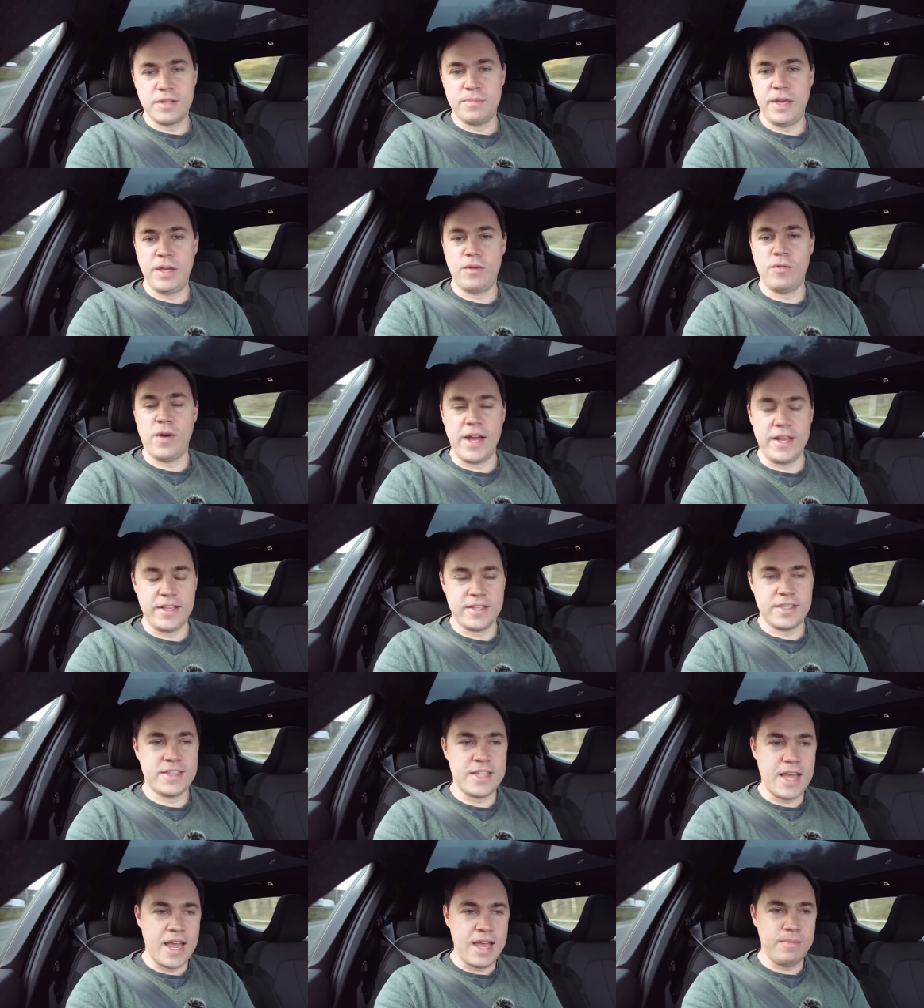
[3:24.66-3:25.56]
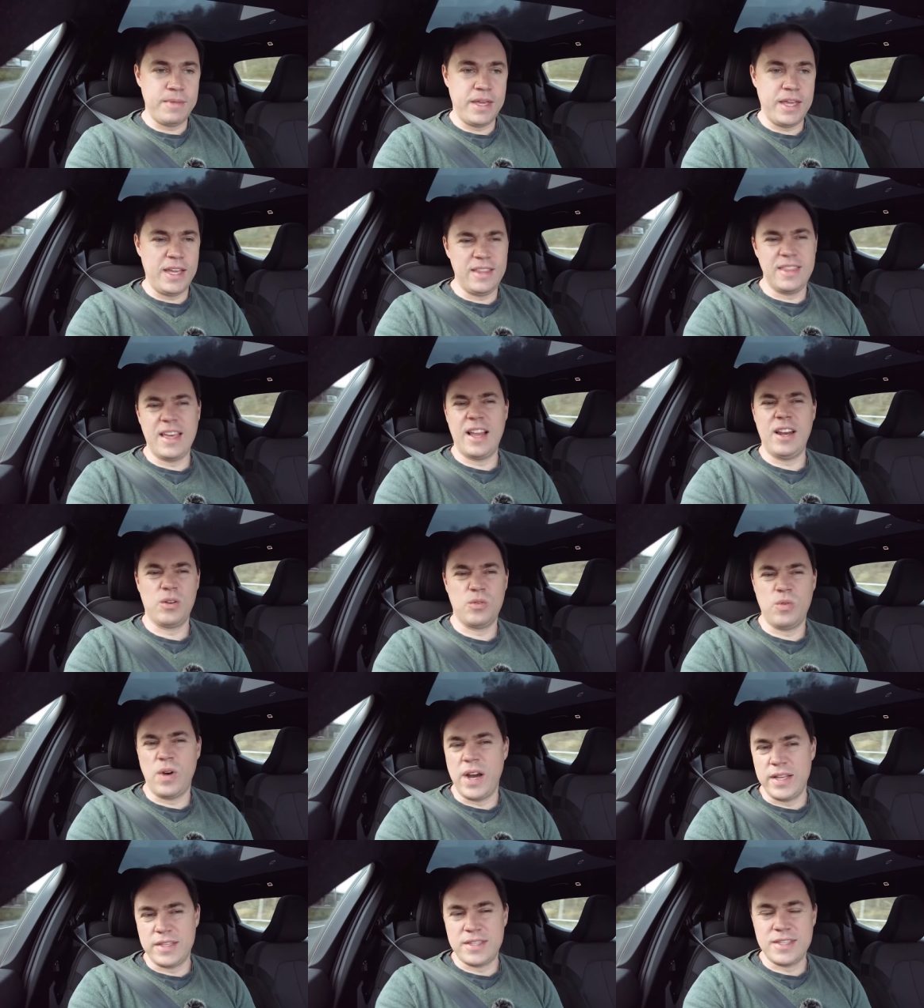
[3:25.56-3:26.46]
can be quite samey. They look
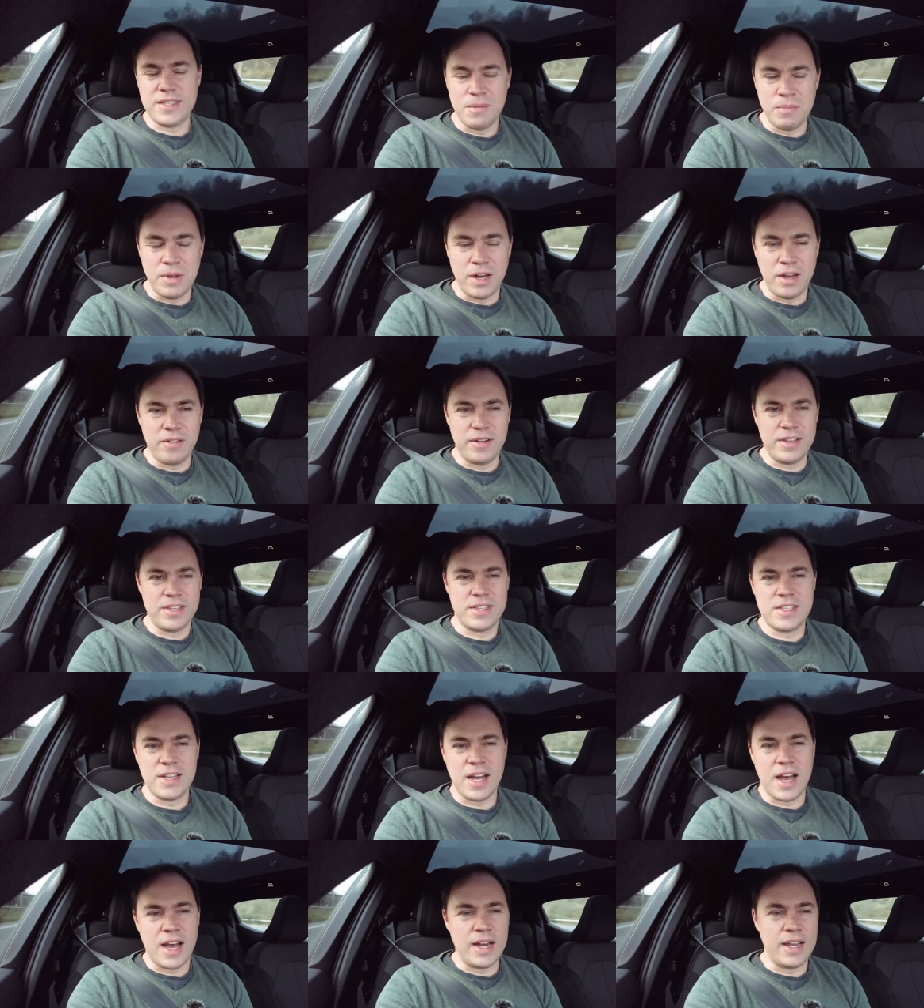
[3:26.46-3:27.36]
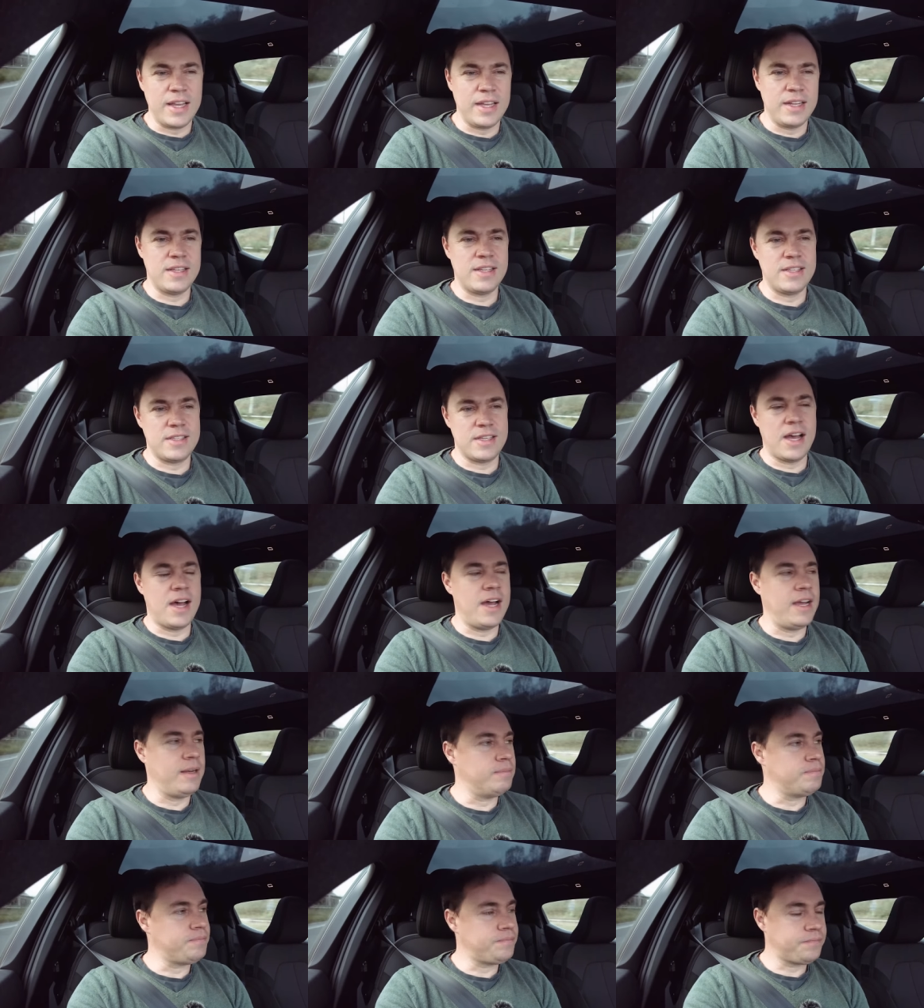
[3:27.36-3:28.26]
quite similar in styling and
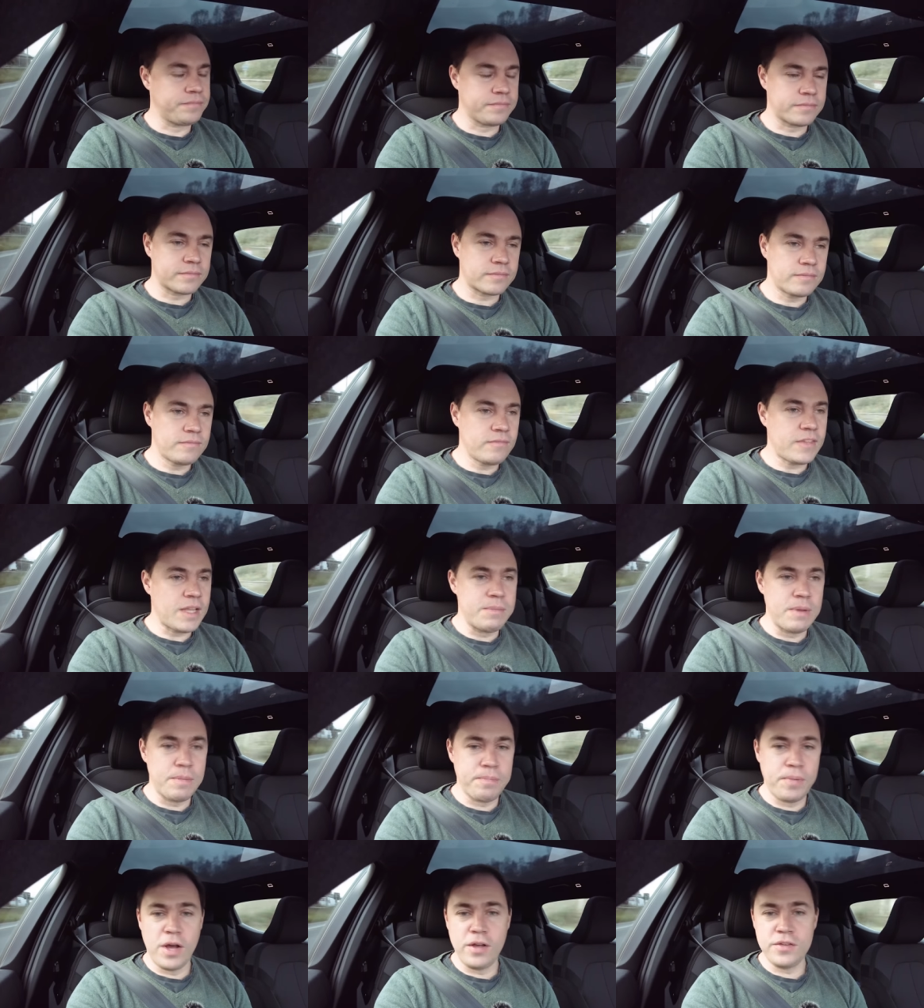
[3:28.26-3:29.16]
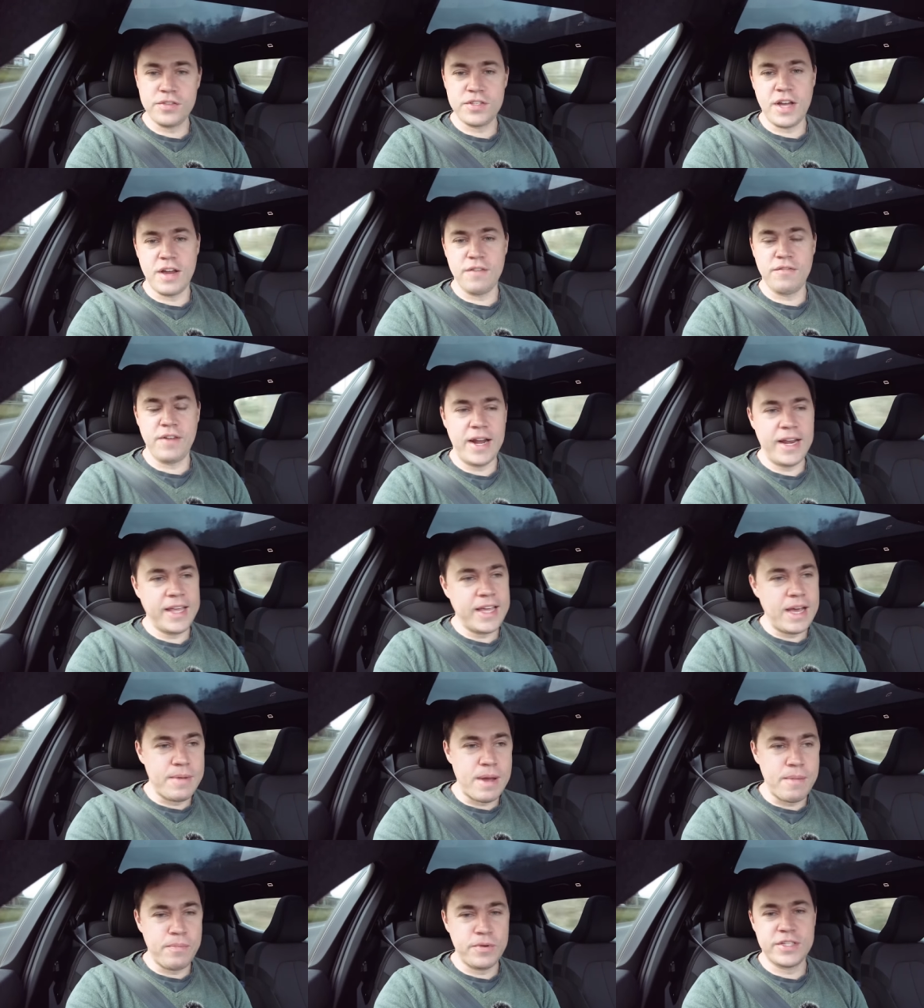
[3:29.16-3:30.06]
design. But Polestar have really
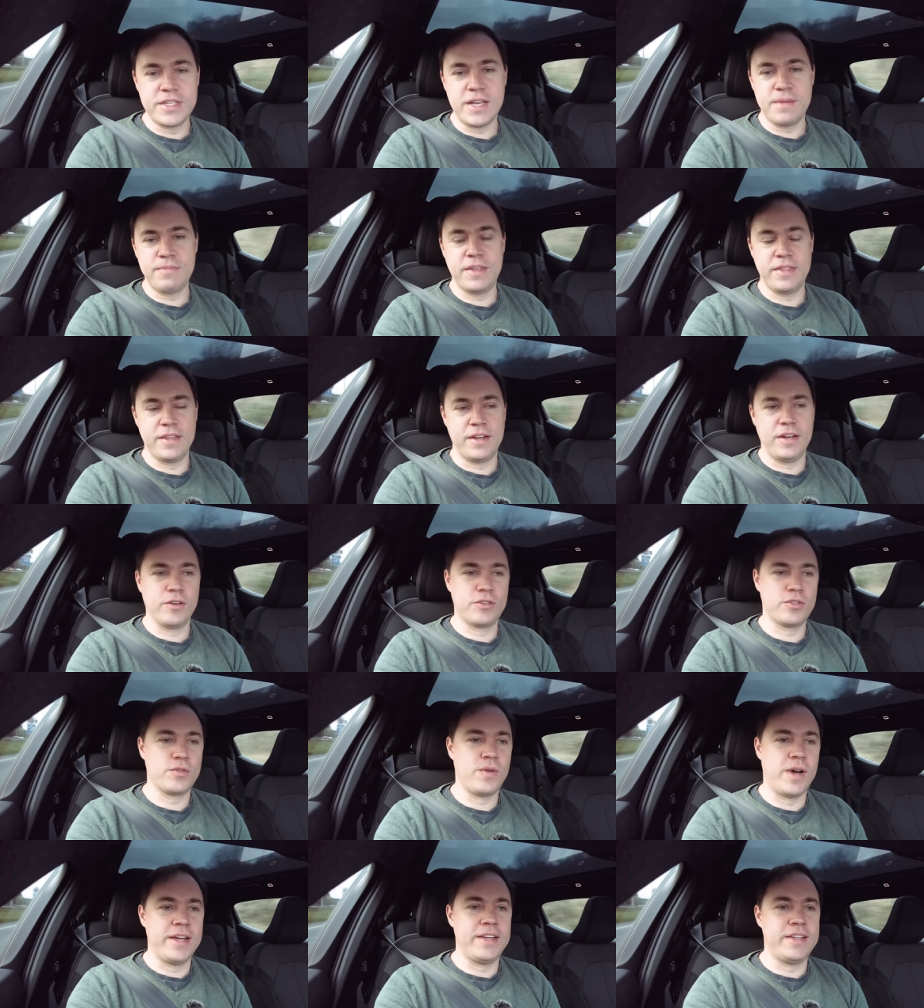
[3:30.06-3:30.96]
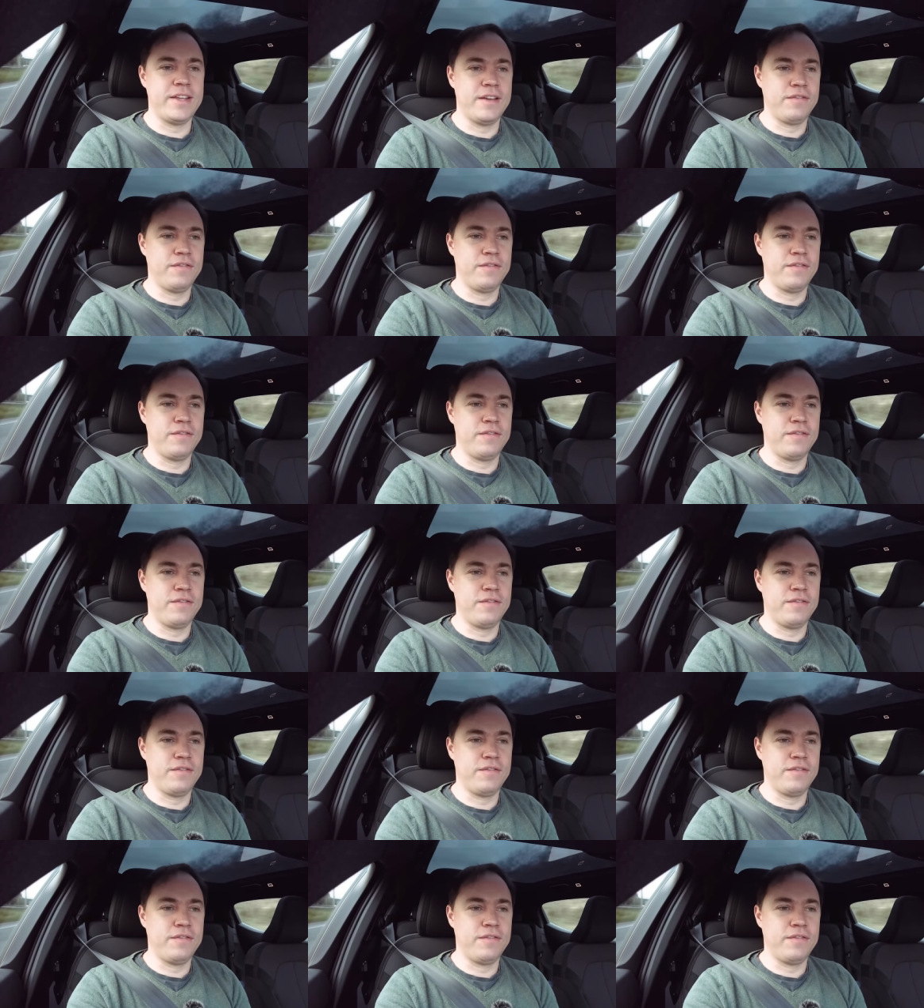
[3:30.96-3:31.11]
come up with something that looks quite